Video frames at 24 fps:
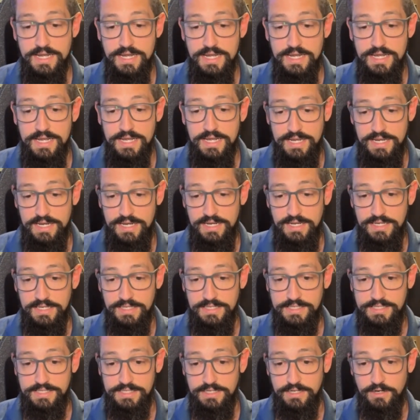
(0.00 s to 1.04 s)

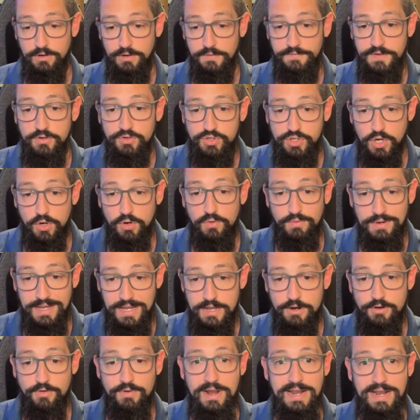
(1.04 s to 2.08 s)
is, if you don't
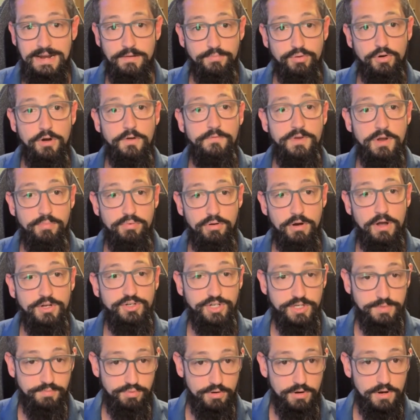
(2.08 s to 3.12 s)
iterate and improve your project
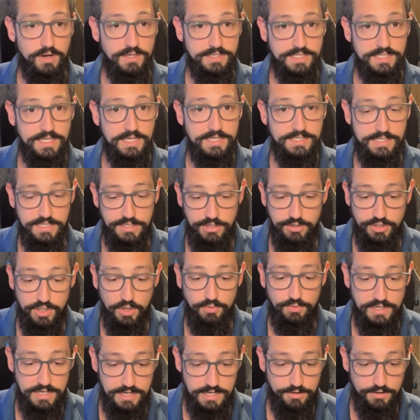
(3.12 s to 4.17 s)
process and you don't
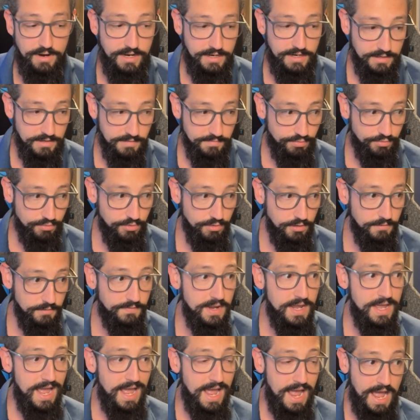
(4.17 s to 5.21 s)
iterate and improve
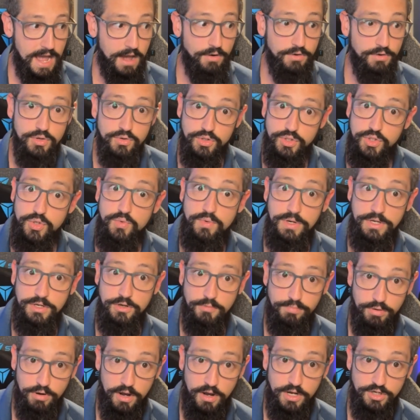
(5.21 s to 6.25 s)
how you're doing your
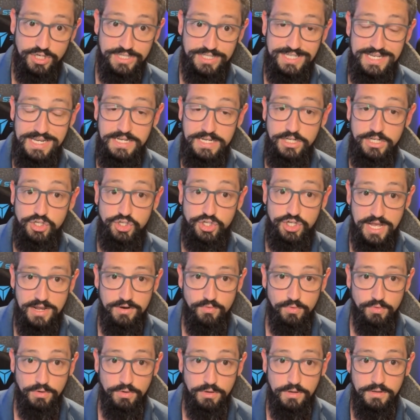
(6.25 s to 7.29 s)
project in
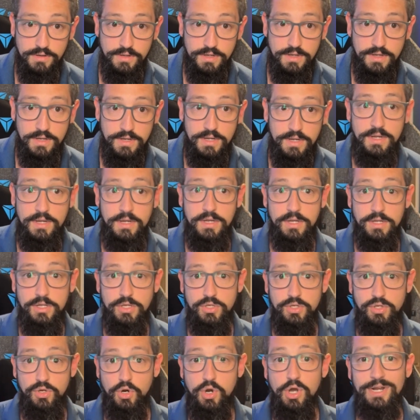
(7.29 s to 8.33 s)
general,
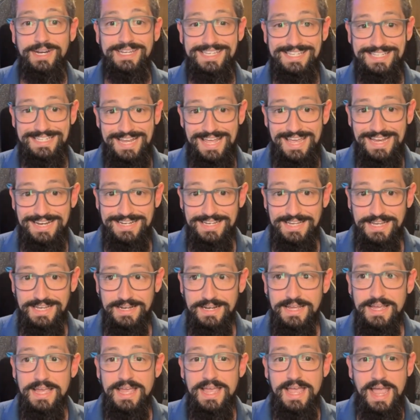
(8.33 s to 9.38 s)
you're going to stagnate
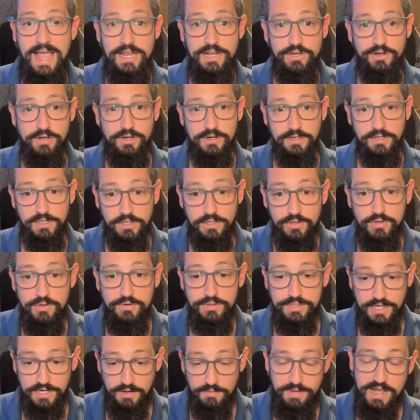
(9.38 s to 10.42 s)
and you're going to lose
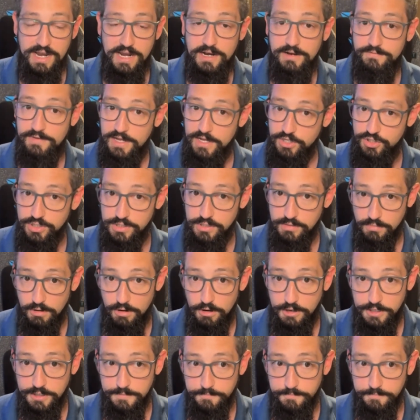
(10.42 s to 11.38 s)
a competitive edge in the market,